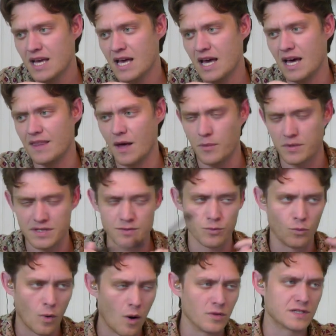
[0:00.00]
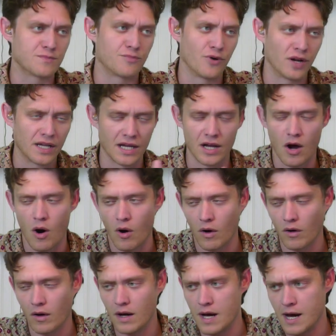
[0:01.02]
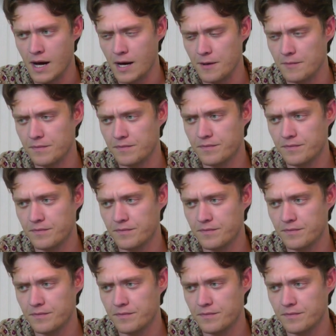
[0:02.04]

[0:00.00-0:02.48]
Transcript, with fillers: Uh, that was what was bringing our, uh,